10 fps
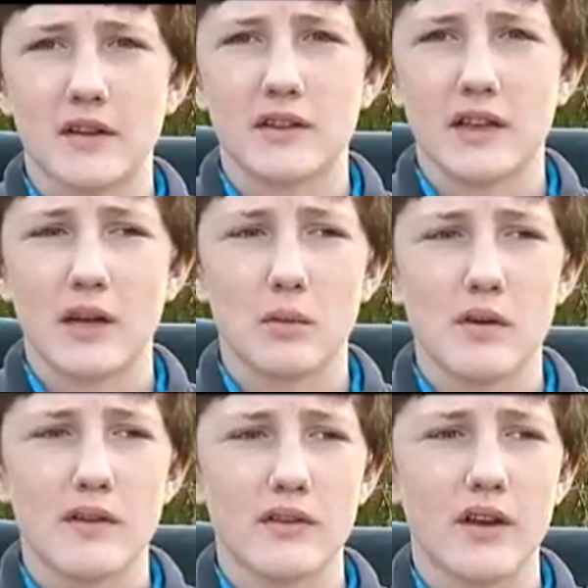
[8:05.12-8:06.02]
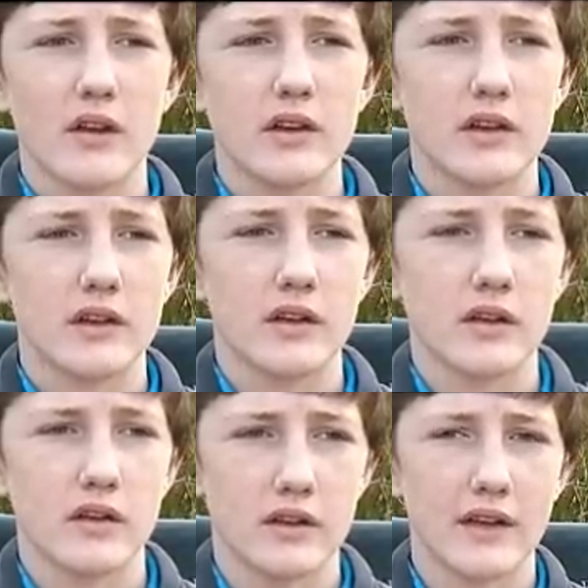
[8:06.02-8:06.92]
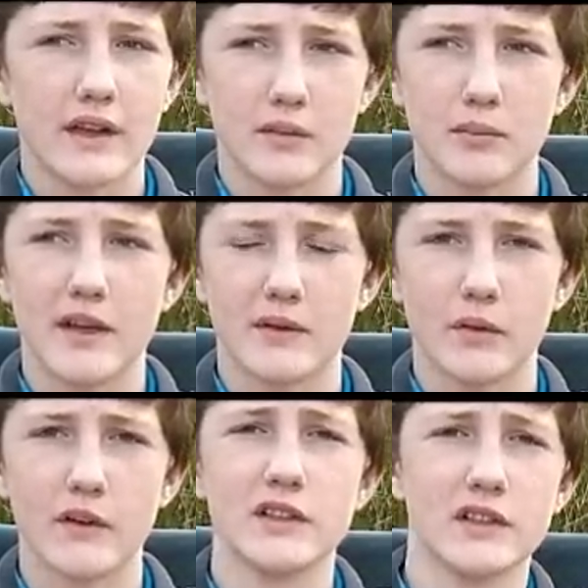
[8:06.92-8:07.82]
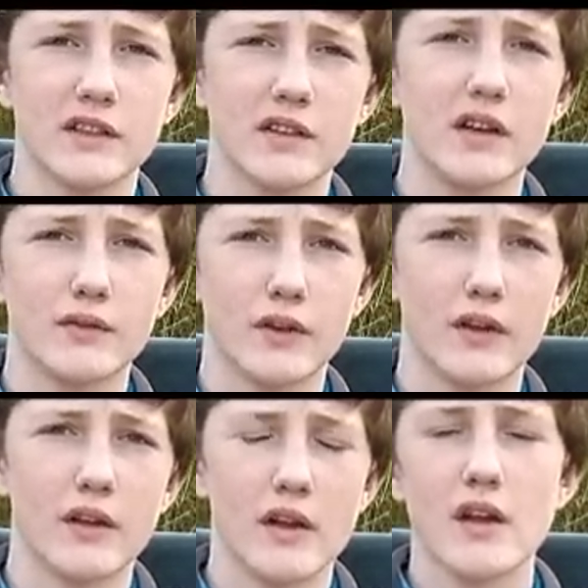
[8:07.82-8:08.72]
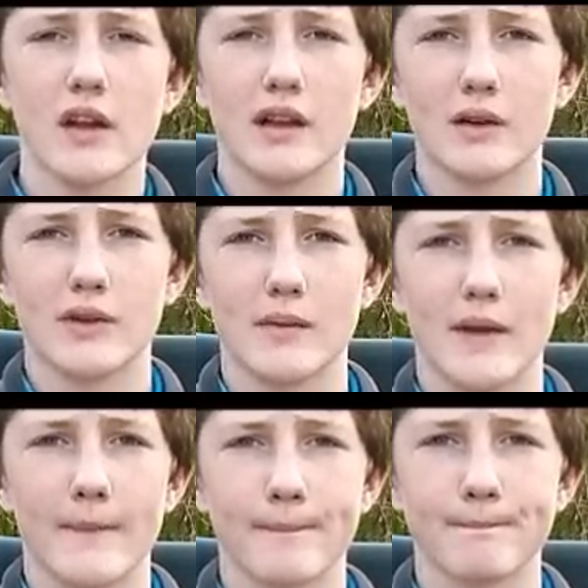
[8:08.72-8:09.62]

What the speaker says: things to get on with, and so you can get some peaceful fishing to yourself. So a little tip there.